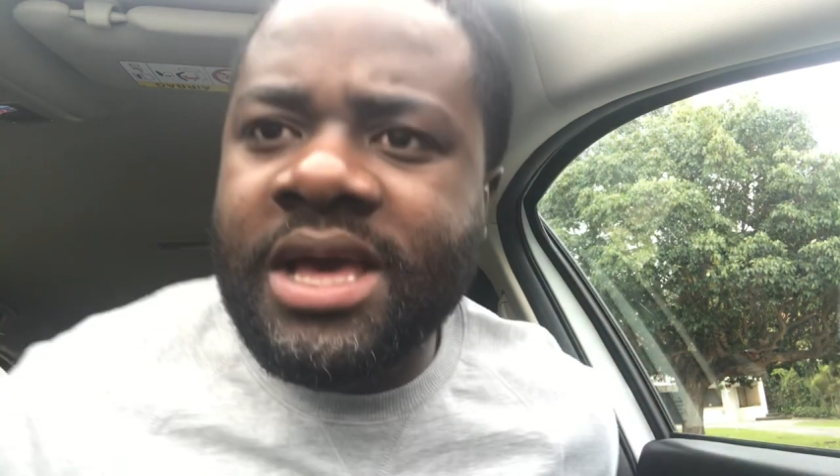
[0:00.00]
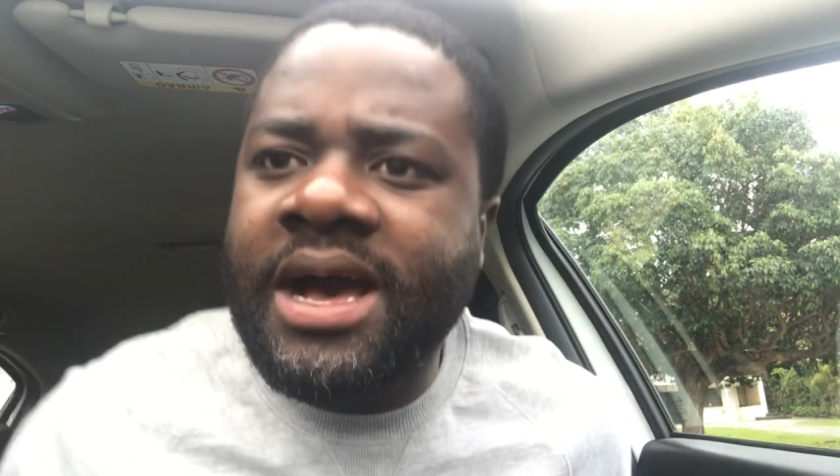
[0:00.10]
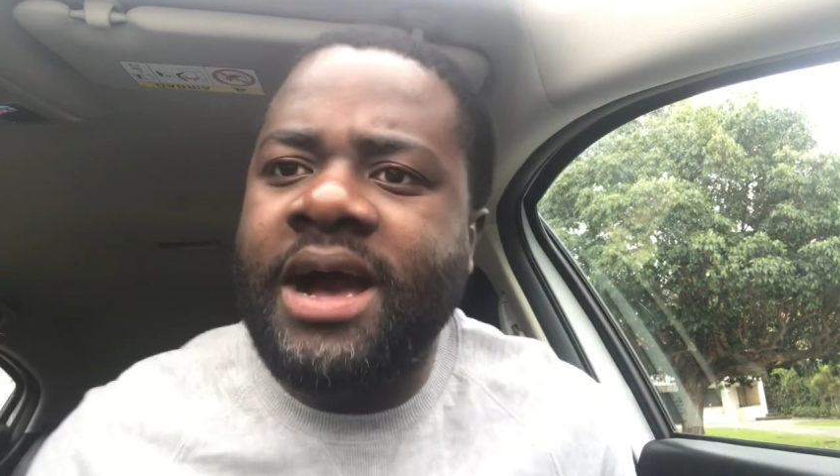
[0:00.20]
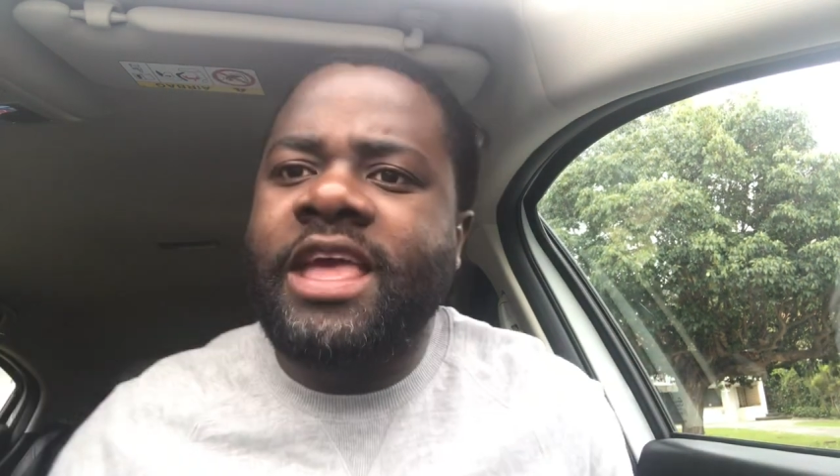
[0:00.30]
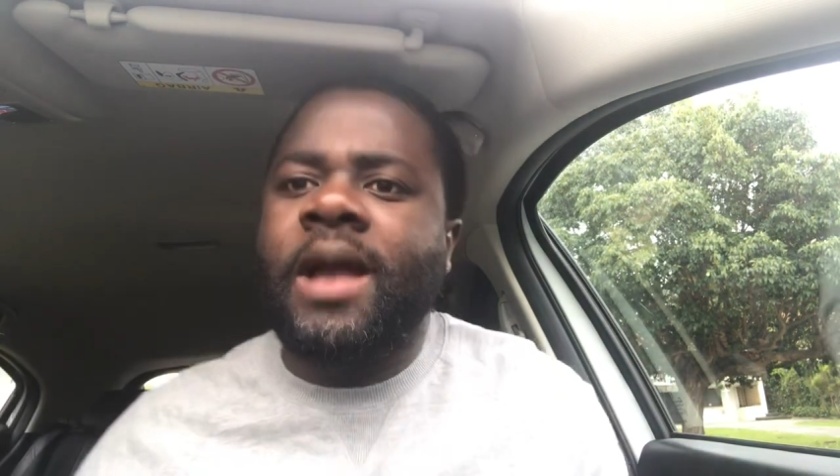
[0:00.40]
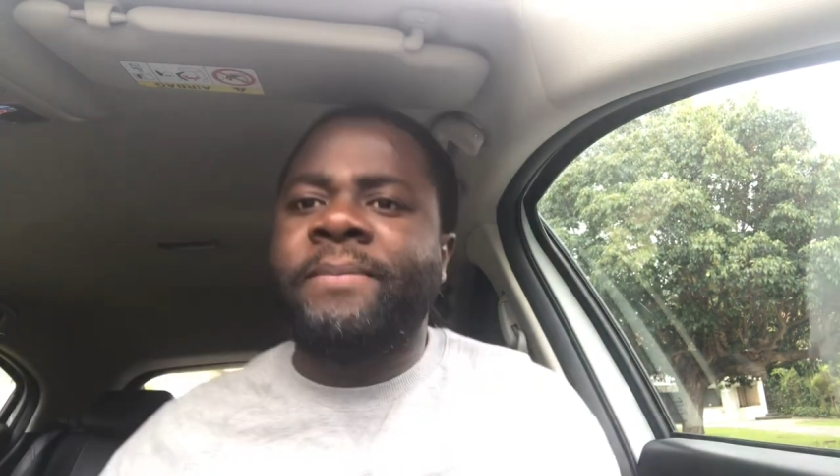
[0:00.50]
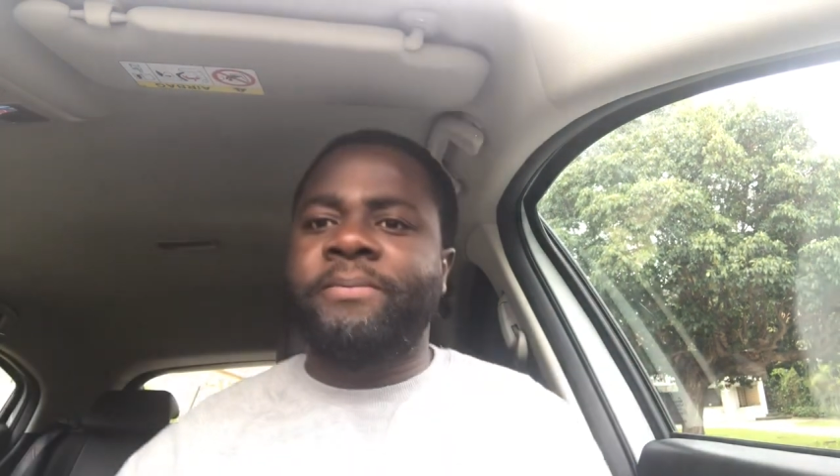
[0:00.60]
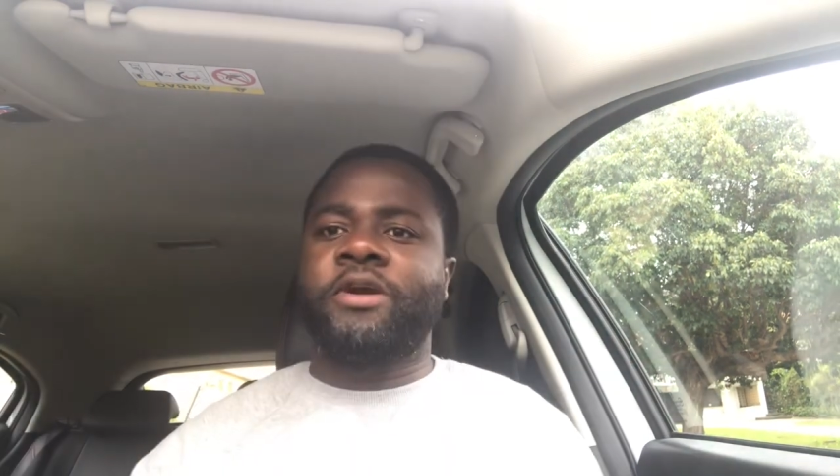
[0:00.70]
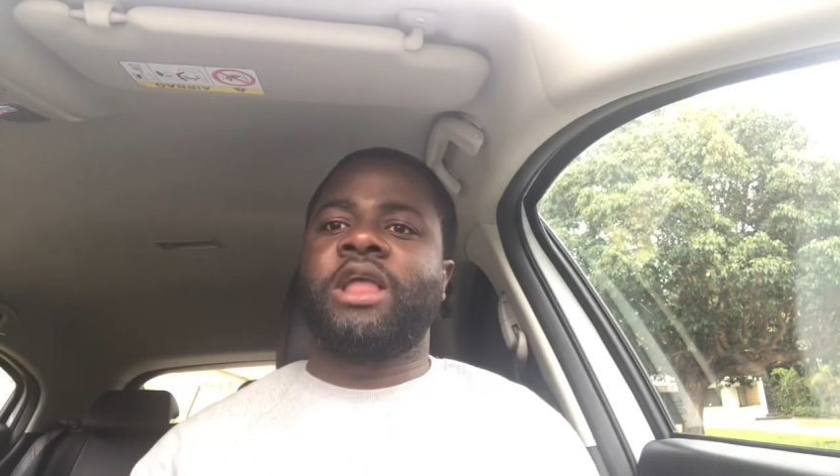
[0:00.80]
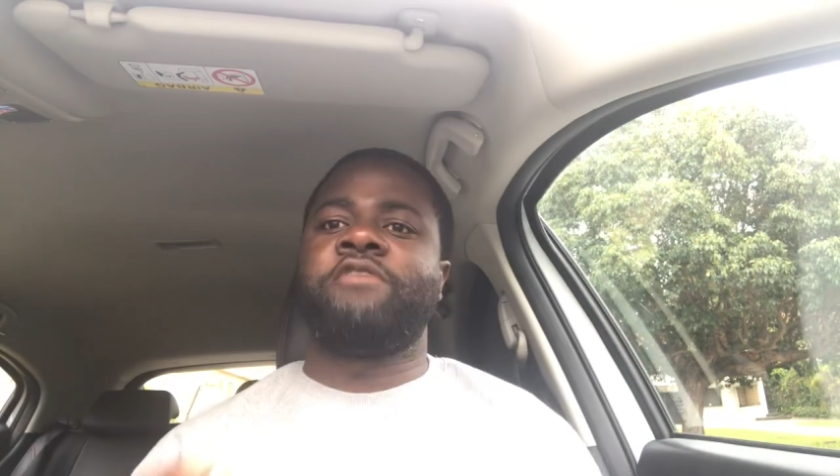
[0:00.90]
young
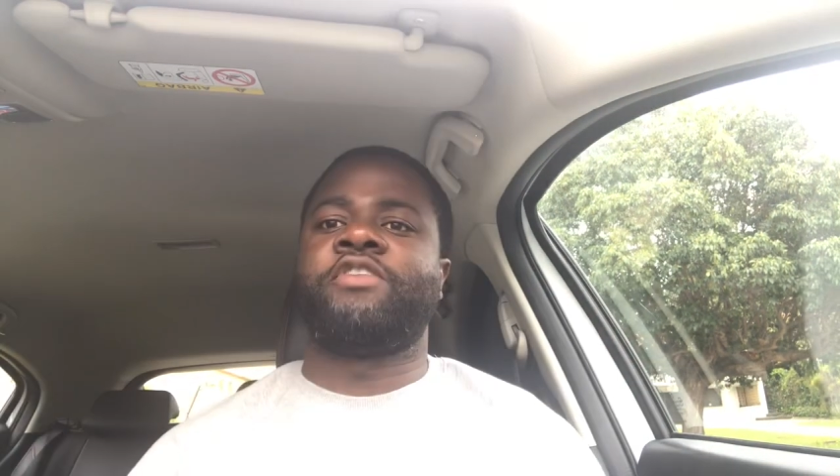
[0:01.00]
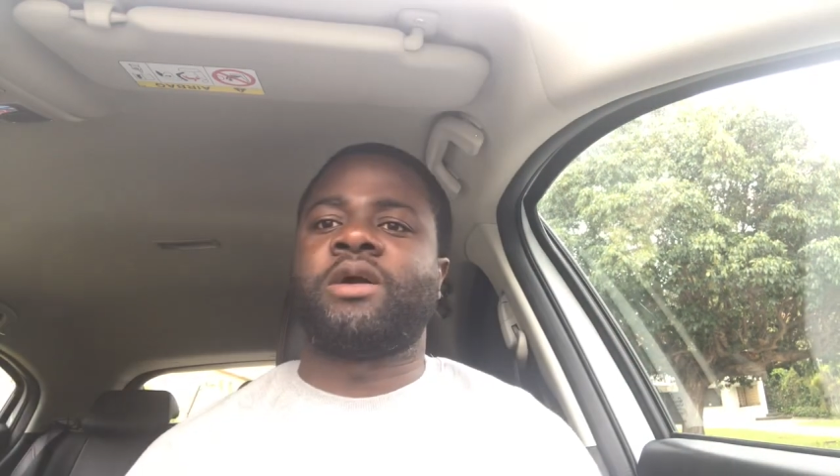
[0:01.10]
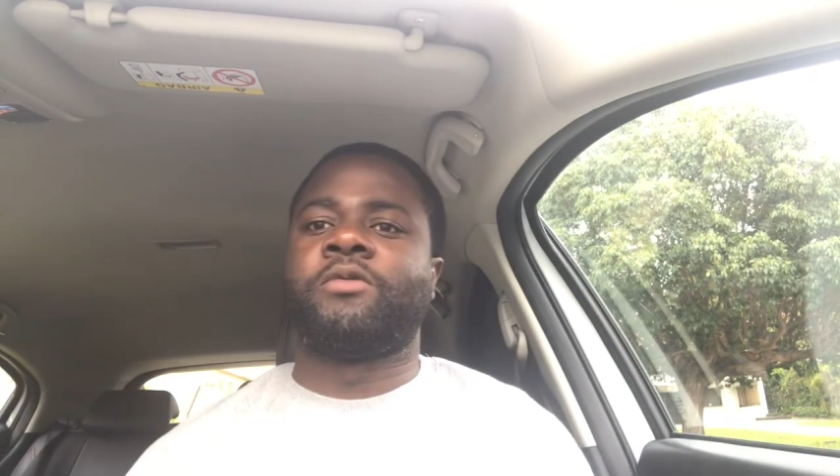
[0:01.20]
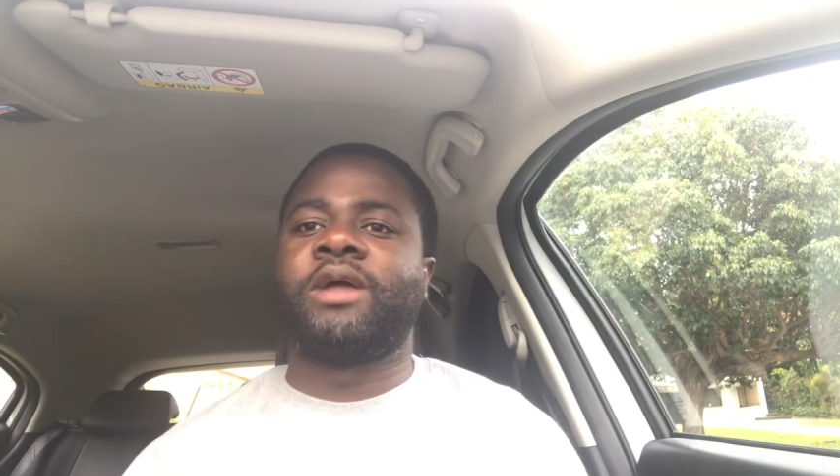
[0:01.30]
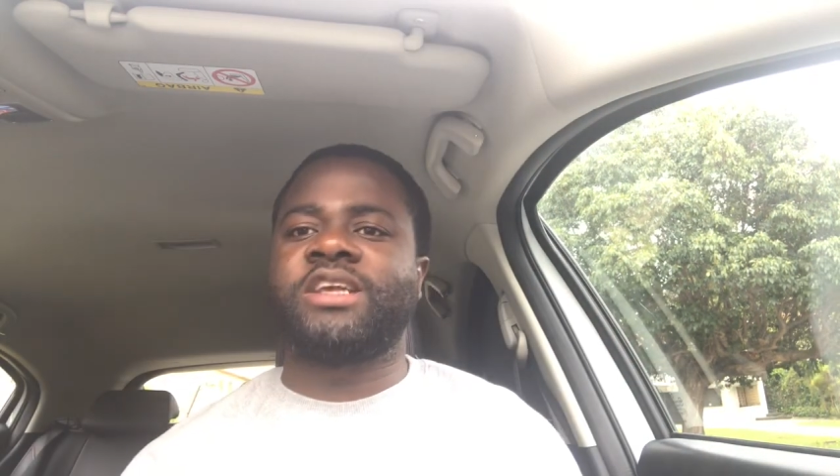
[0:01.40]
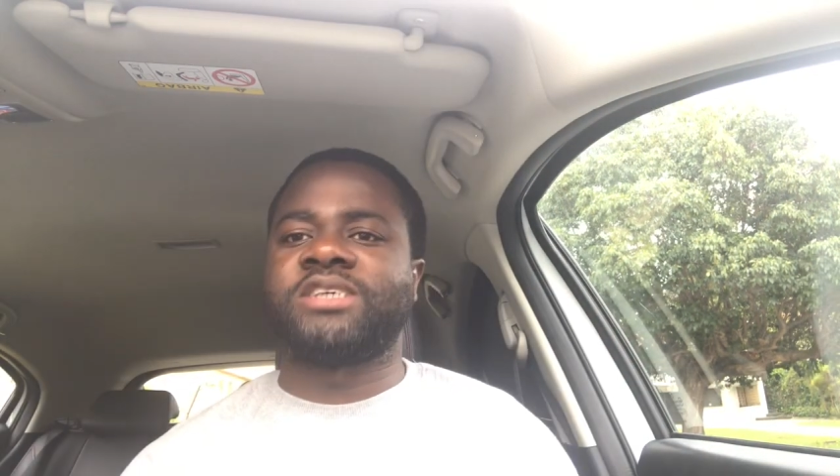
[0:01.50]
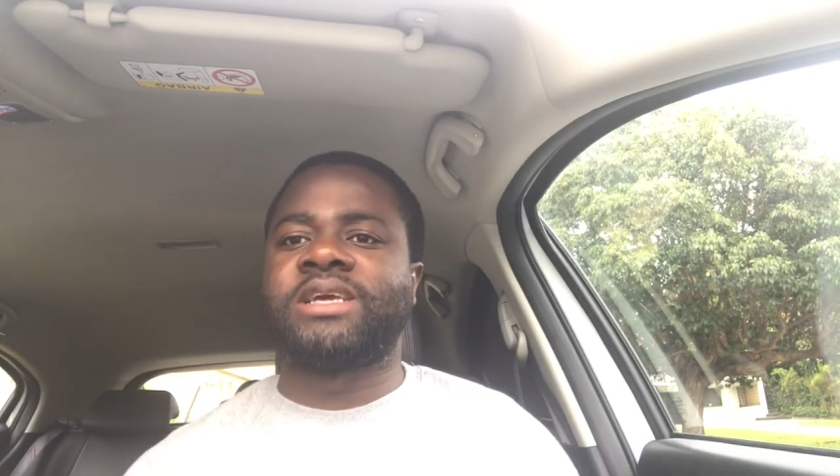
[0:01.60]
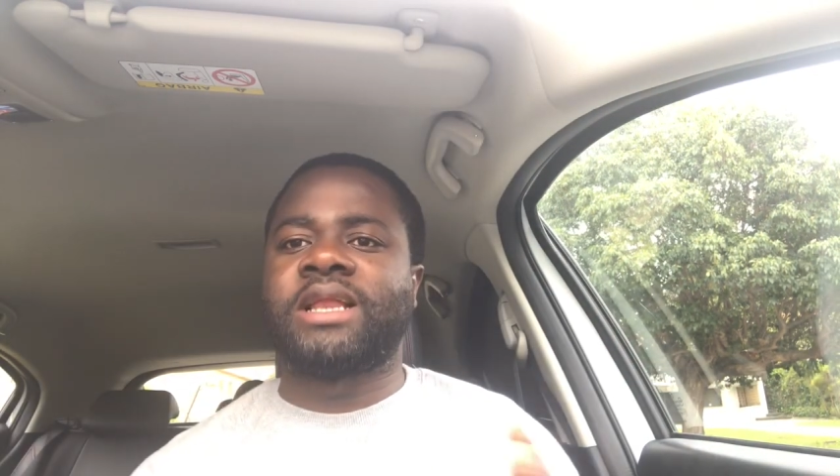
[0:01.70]
people in Africa could actually